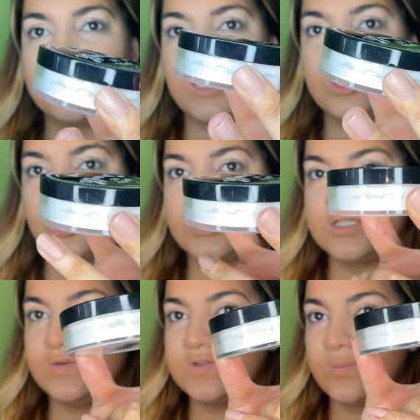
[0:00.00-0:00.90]
like a
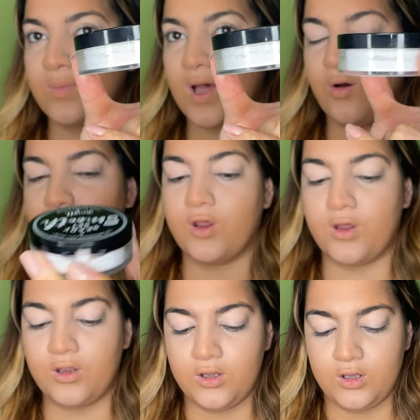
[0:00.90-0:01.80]
translucent
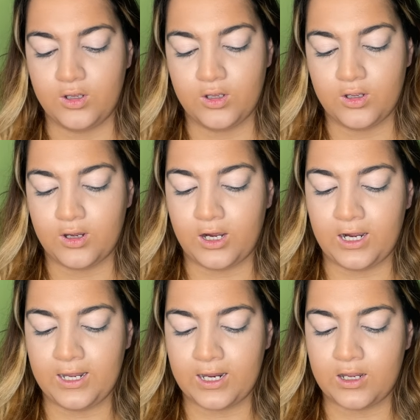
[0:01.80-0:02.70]
powder I
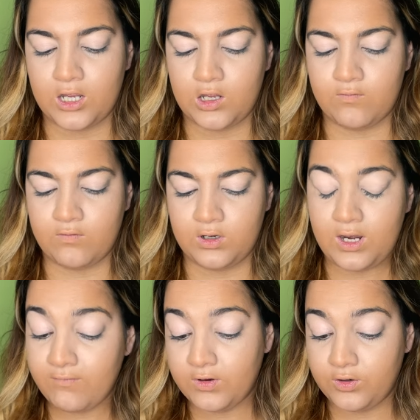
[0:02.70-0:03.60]
have
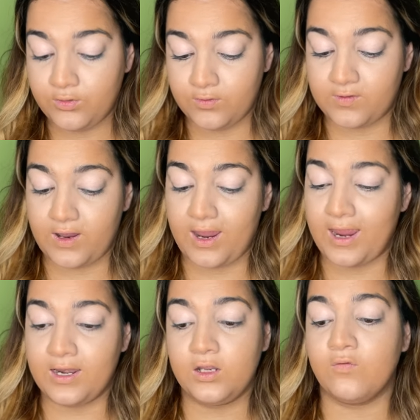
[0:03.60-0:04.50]
never used
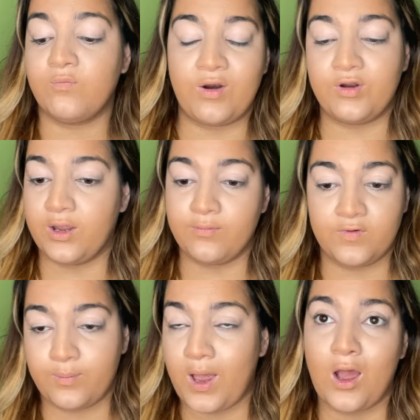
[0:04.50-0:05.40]
any of Barry M's
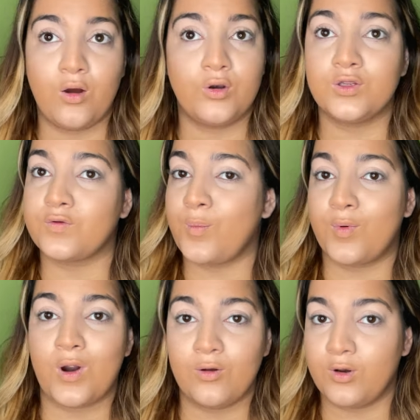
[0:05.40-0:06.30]
powders or
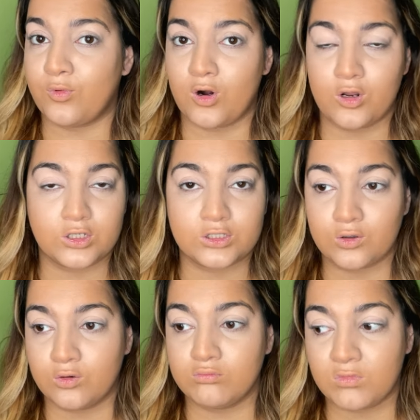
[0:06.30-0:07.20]
powder products
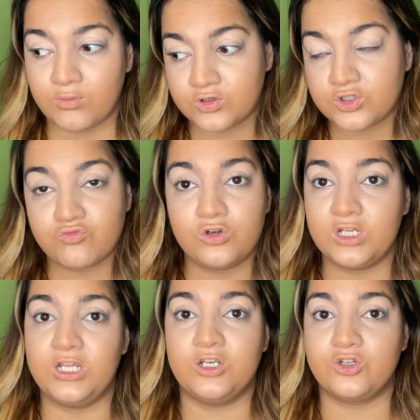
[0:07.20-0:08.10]
so I'm just
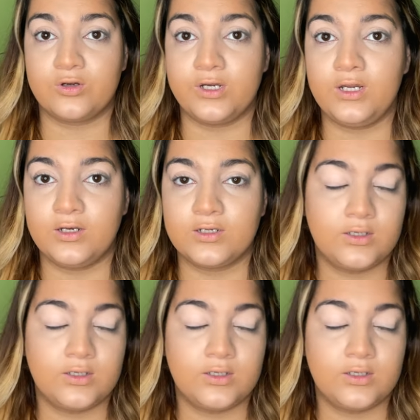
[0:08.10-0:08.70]
really intrigued.